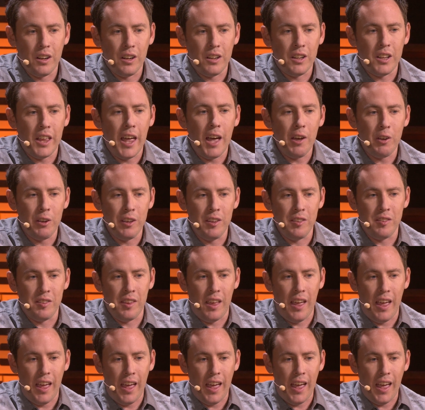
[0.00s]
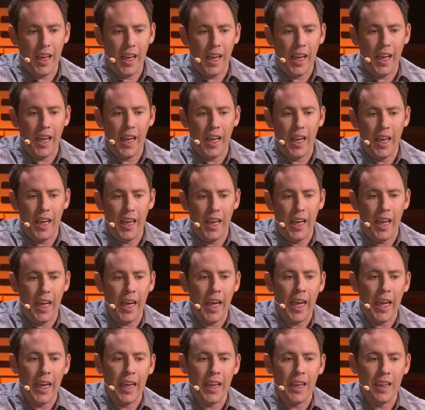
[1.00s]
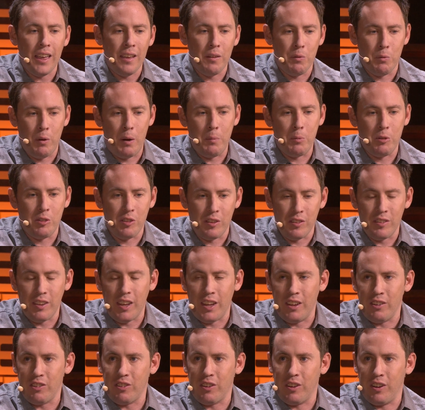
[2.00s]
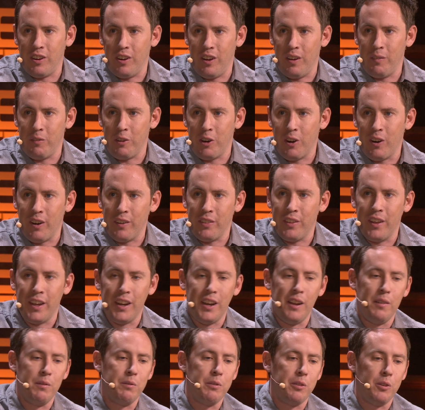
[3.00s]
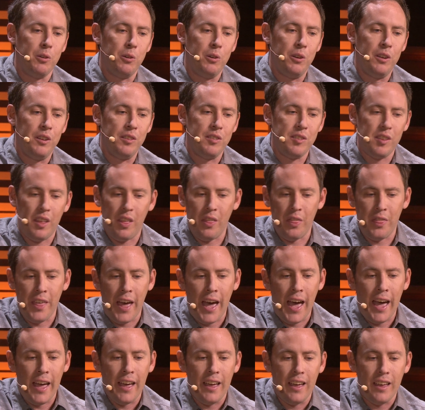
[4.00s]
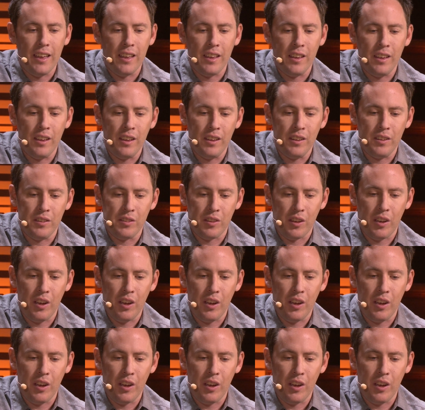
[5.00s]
Clout is a representation of your online influence that is